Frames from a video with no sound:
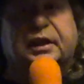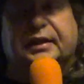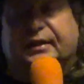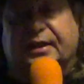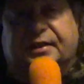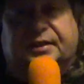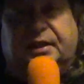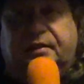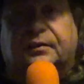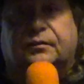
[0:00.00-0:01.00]
It's
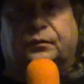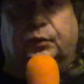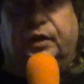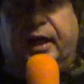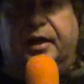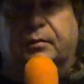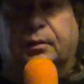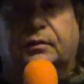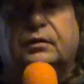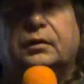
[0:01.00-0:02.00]
instinct for an
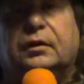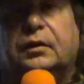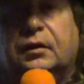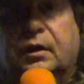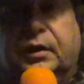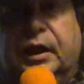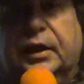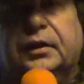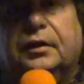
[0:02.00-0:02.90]
animal, okay?